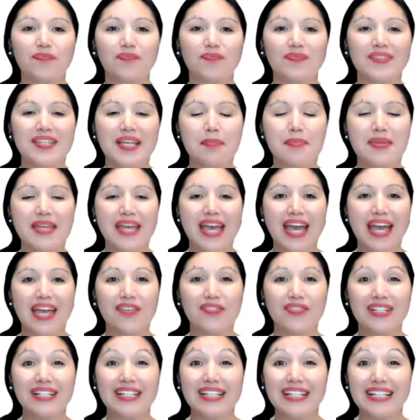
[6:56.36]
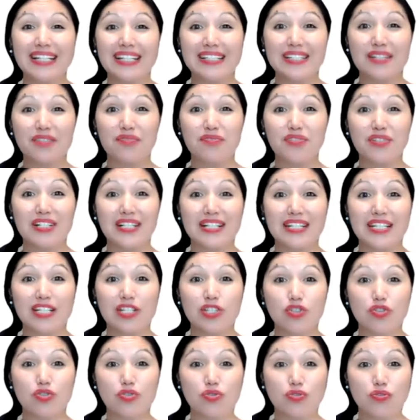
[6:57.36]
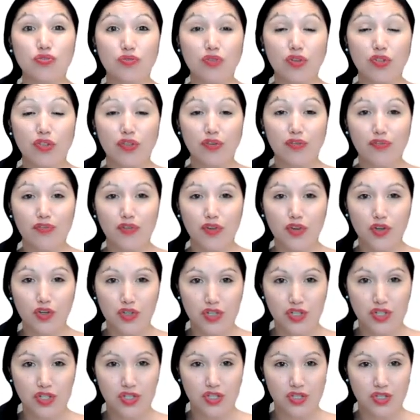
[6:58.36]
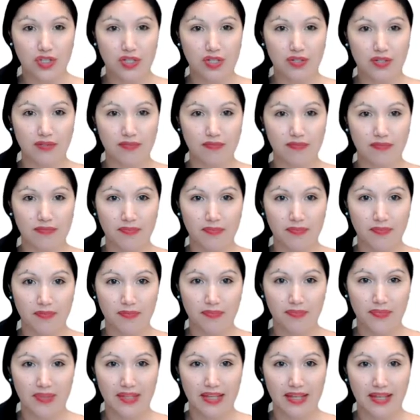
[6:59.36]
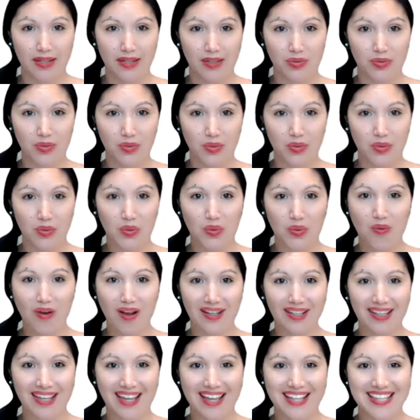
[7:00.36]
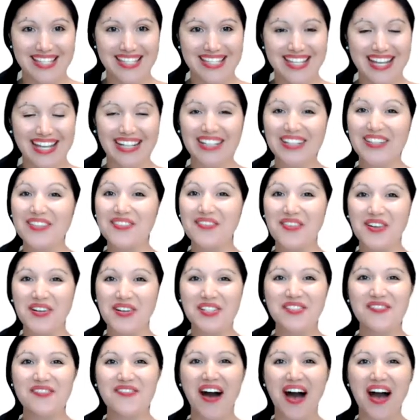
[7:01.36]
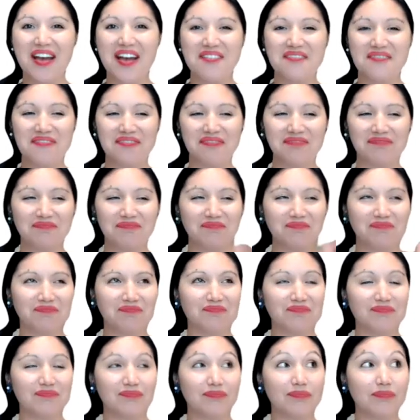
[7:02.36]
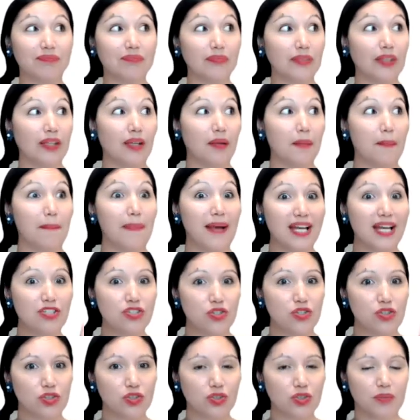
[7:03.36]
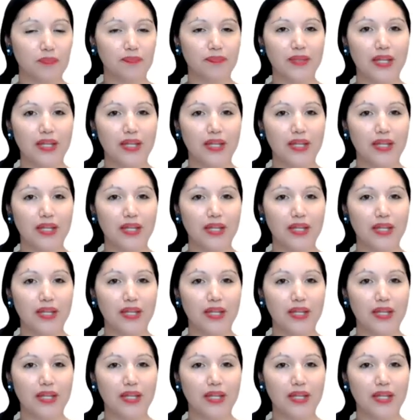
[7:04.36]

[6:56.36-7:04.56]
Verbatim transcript: they behave a little differently to the first 1, 2, 3, 4, 5, the first 5. Parce que.